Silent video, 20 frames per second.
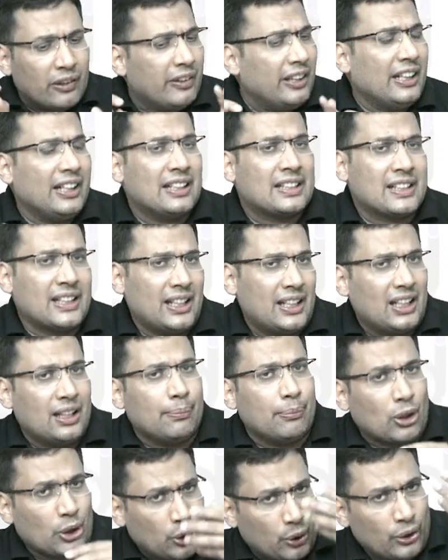is seen in
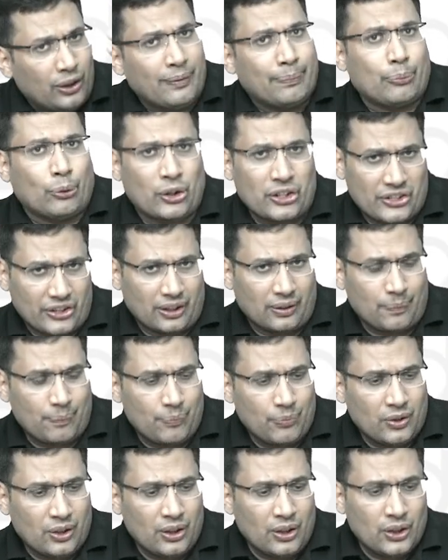mercury poison.
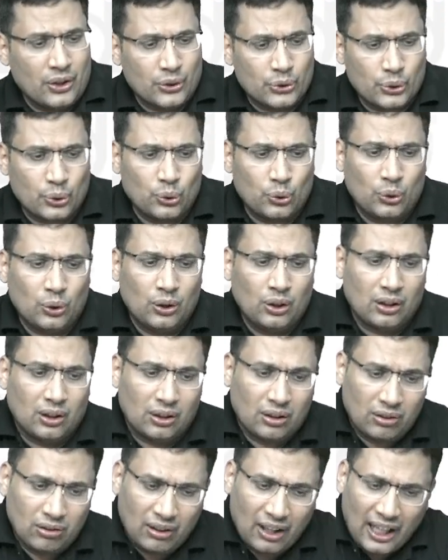So
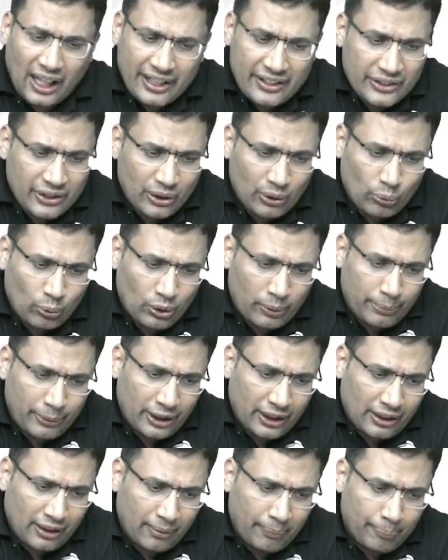answer would be
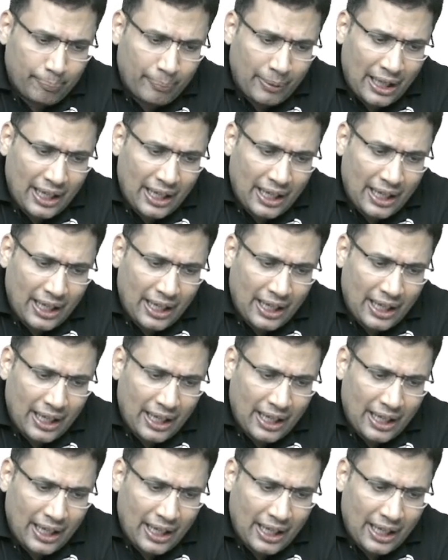Mad